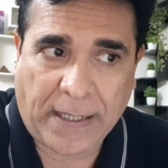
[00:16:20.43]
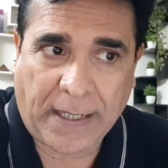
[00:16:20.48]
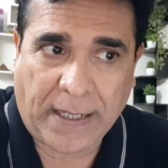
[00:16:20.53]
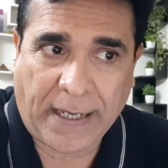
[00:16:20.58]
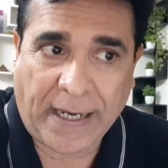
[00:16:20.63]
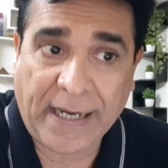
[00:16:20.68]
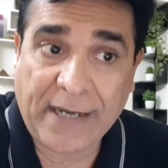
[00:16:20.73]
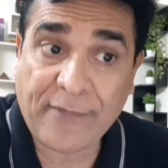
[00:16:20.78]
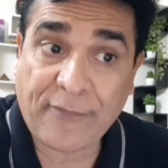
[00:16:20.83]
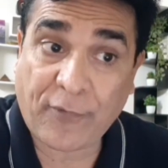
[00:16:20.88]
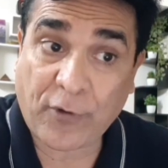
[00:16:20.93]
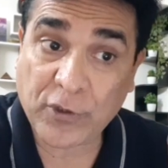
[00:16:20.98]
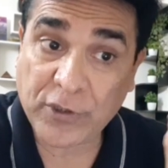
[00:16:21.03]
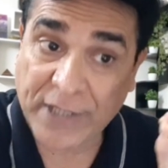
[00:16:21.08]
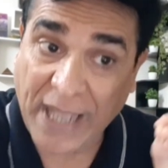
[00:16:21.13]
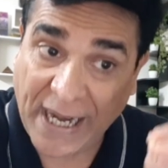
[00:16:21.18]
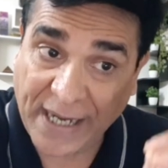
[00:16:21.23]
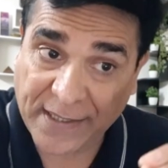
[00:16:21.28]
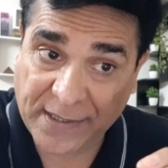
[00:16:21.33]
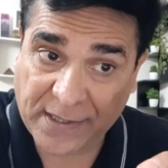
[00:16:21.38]
and for
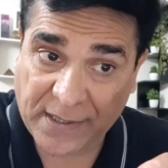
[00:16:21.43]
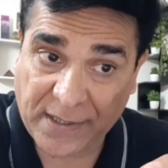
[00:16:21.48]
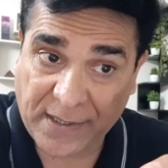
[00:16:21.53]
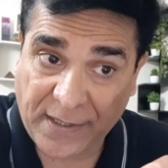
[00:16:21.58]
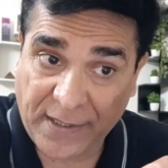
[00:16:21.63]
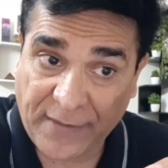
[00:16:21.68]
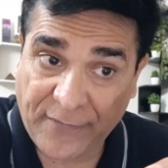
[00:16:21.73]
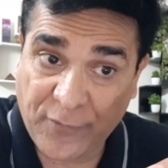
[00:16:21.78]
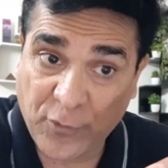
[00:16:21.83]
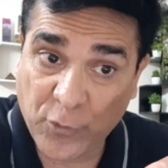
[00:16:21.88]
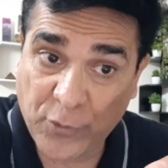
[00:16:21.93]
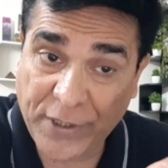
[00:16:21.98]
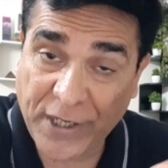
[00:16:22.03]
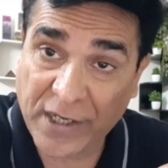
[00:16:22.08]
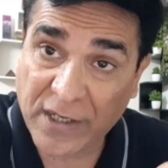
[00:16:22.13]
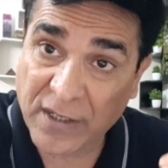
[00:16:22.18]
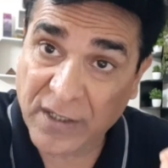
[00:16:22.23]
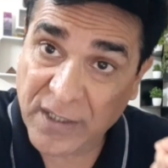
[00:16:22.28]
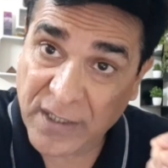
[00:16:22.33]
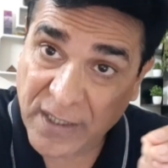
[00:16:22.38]
that, if you
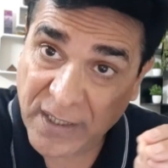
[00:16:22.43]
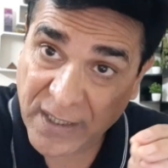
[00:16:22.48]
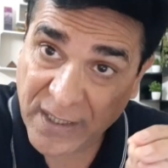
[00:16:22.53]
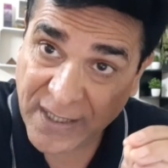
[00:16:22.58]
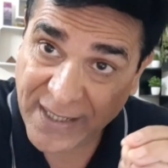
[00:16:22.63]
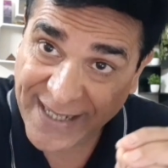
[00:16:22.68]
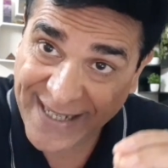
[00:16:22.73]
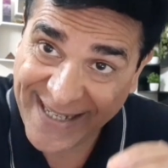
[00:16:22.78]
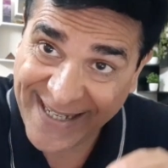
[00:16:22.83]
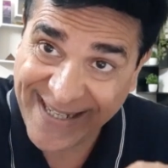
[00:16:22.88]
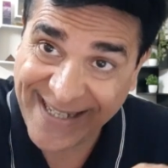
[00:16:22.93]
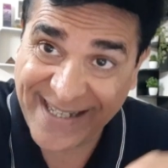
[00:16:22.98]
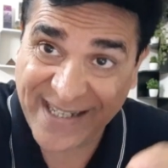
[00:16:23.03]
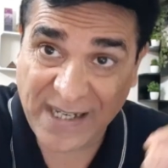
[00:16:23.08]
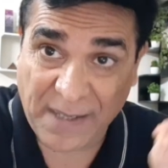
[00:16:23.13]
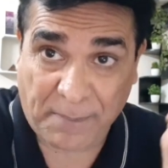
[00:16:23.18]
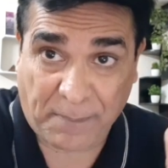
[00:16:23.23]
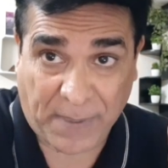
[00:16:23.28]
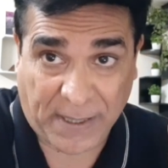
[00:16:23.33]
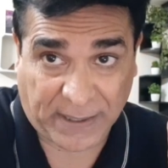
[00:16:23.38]
take an
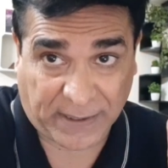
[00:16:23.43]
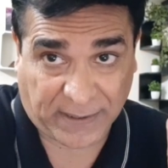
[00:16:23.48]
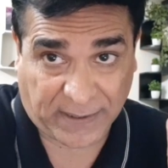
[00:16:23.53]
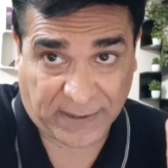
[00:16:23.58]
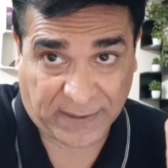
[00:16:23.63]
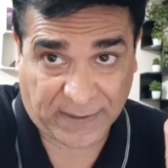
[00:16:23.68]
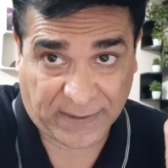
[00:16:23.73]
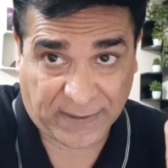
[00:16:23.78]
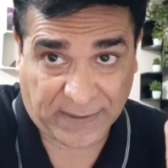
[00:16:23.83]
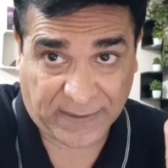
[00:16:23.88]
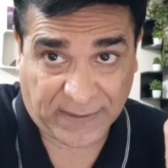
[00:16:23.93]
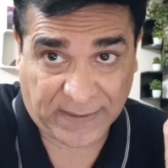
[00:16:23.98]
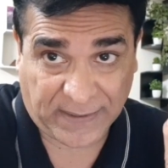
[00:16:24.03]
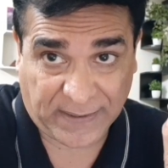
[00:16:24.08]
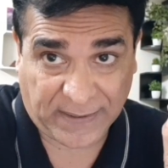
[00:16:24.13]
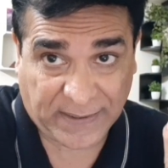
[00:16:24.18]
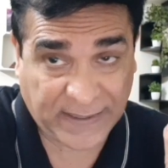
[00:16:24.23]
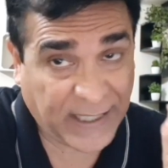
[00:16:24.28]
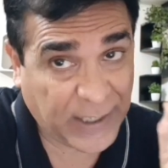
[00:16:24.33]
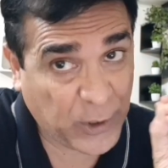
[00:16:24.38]
illegal path,
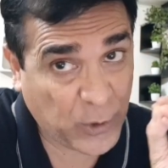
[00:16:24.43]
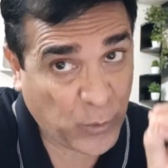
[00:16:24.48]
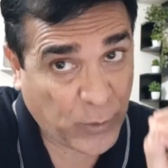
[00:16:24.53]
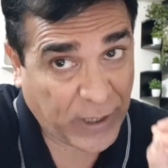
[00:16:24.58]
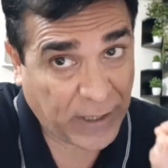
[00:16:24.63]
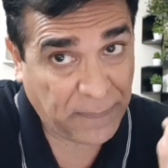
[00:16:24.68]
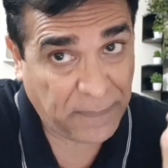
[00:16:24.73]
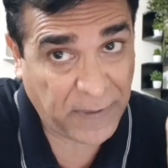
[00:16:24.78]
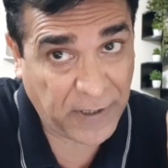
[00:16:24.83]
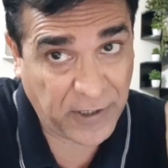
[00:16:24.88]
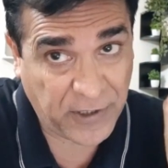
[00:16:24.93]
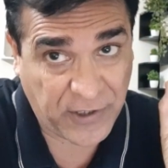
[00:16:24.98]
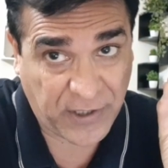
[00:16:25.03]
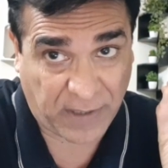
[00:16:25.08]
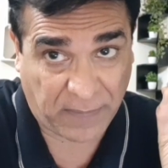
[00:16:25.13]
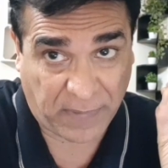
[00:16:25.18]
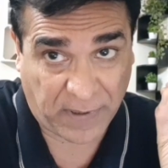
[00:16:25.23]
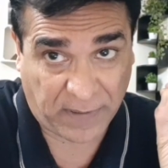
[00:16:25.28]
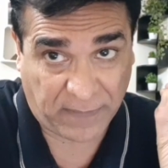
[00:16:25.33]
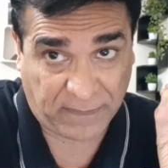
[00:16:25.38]
then you can be in
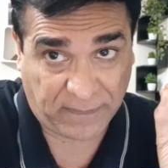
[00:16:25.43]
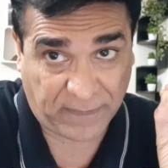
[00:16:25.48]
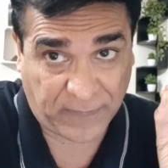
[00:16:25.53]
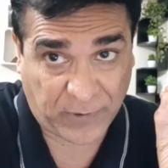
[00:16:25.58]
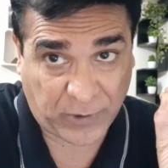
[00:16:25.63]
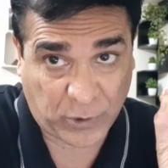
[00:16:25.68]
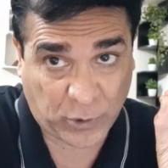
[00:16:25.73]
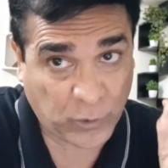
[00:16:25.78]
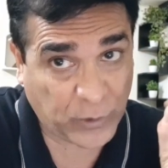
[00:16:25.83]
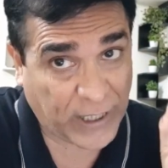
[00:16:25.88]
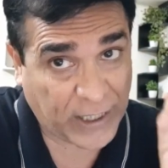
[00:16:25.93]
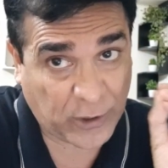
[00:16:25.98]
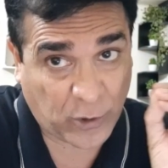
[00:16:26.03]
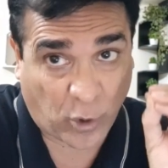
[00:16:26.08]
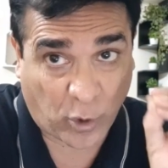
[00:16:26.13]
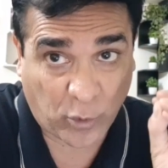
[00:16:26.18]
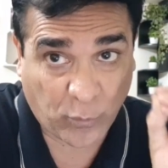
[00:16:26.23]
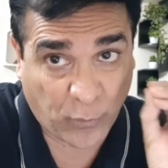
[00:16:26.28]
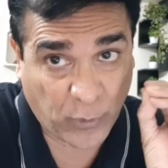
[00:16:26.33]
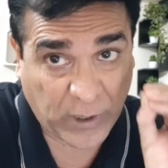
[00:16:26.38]
trouble. So that
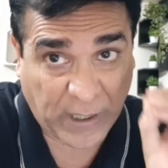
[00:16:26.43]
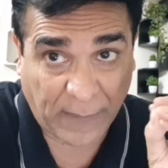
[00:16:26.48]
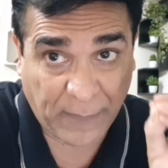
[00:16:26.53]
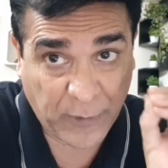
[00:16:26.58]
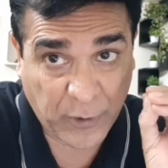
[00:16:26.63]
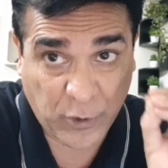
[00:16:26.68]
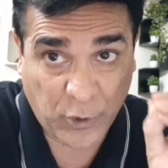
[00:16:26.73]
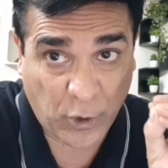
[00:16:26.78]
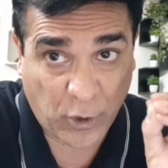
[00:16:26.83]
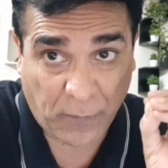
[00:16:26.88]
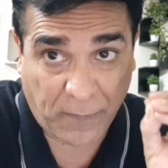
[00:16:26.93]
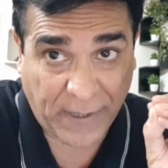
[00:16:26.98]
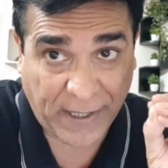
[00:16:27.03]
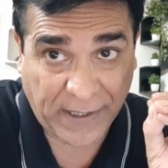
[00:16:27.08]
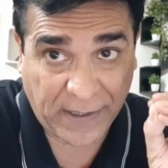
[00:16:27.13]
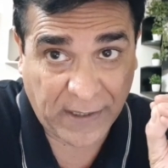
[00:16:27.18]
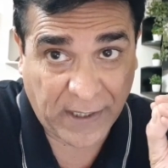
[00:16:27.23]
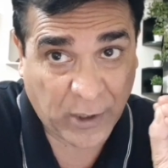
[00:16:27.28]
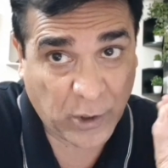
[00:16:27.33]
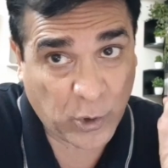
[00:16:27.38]
thought would come into your
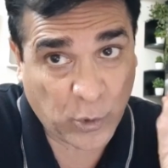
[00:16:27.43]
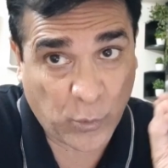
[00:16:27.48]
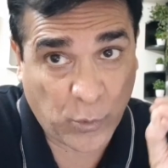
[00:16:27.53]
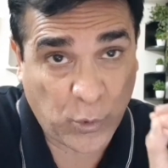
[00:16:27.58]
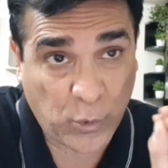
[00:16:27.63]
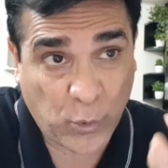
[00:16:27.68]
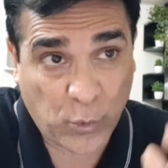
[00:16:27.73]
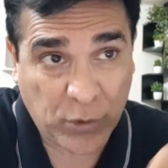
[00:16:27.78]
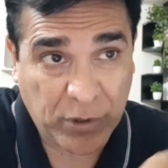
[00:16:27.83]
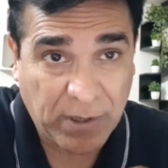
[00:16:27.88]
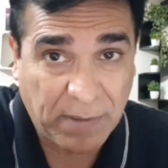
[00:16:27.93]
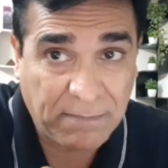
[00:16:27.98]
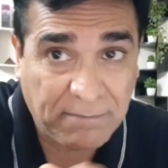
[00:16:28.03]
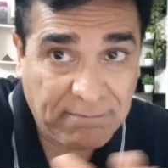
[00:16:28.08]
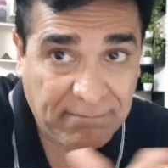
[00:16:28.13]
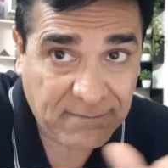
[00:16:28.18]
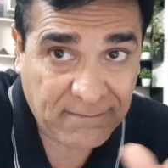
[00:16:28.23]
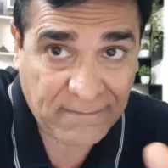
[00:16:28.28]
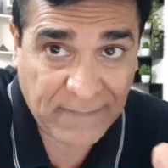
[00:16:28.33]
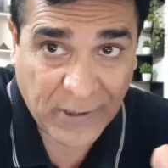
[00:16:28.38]
mind that you will do
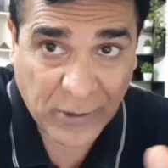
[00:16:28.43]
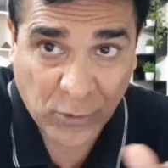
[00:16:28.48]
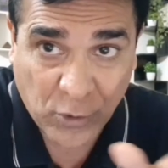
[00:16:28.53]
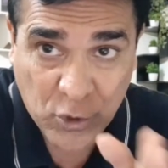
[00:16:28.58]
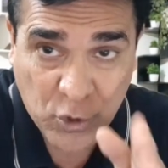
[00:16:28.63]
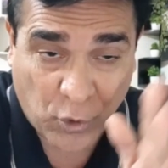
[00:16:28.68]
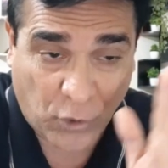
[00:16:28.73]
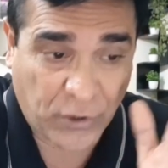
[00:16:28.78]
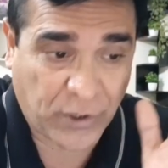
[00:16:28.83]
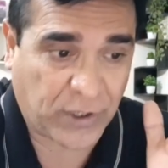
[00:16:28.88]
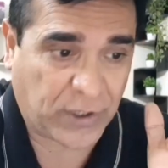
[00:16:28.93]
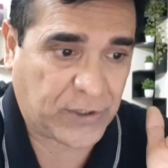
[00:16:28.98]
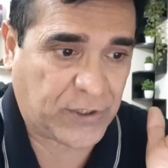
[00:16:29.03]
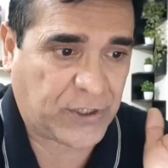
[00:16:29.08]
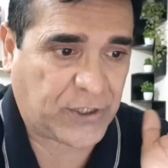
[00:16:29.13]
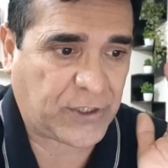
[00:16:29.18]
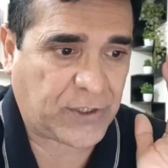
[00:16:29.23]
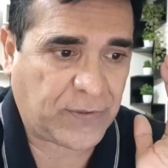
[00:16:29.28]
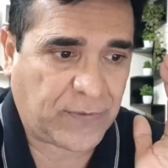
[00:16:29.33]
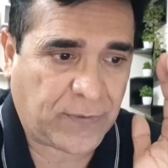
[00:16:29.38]
some,
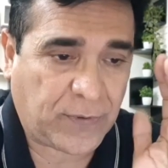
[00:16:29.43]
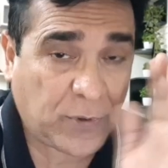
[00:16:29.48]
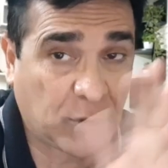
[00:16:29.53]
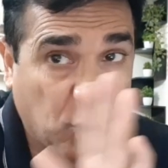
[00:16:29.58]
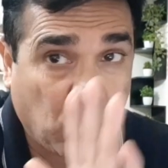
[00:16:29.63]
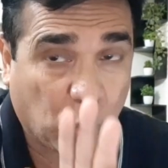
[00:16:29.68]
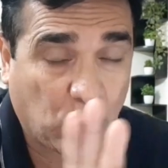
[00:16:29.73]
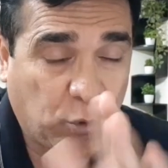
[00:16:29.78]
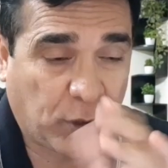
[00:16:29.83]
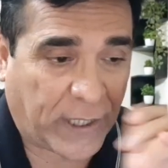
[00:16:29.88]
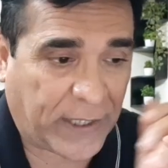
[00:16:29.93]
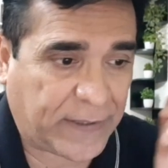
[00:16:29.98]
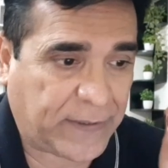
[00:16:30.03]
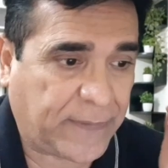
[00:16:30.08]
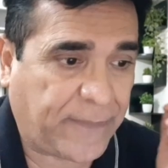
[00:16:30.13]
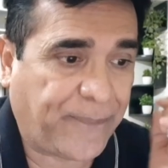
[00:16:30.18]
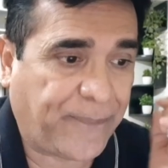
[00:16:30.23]
shortcuts. Don't do that.